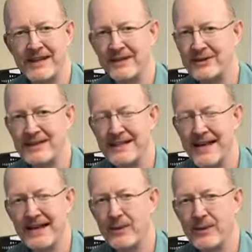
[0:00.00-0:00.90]

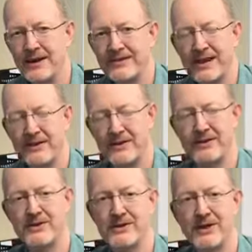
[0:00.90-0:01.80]
Today or one of the other
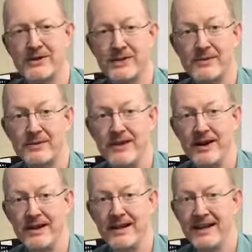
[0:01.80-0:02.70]
news shows it was
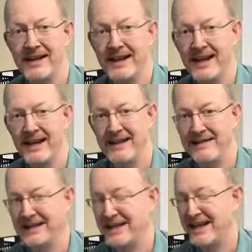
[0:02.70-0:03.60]
on, and
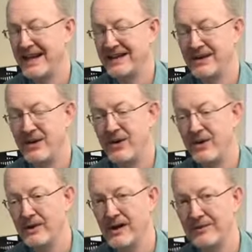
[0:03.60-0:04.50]
gained a
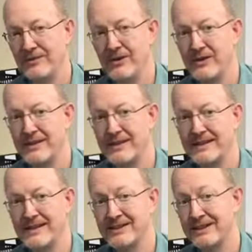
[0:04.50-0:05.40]
whole lot of local
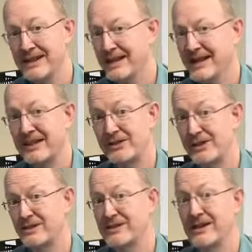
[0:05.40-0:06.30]
attention. It actually
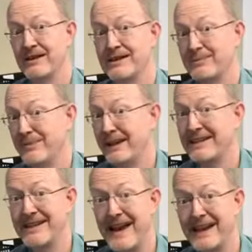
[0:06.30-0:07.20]
was a
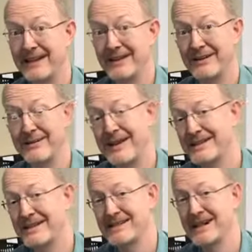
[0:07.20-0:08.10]
spectacular maze
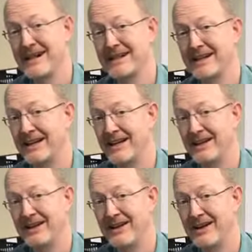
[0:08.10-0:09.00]
design. It got
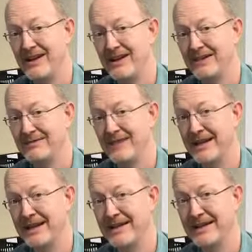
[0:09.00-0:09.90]
a lot,
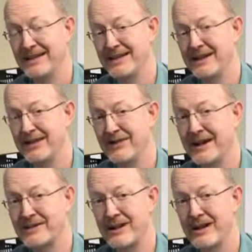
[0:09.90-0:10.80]
and it did a
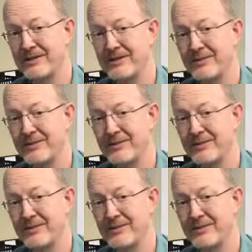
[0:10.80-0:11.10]
great job of